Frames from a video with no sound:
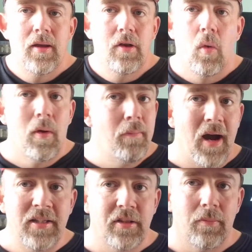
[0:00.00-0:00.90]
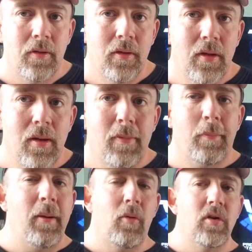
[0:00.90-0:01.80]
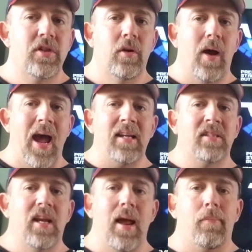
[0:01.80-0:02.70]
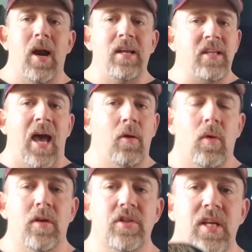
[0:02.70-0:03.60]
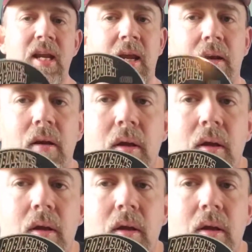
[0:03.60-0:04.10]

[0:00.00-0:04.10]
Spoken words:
No one buys them. But people are still asking that price. I don't understand.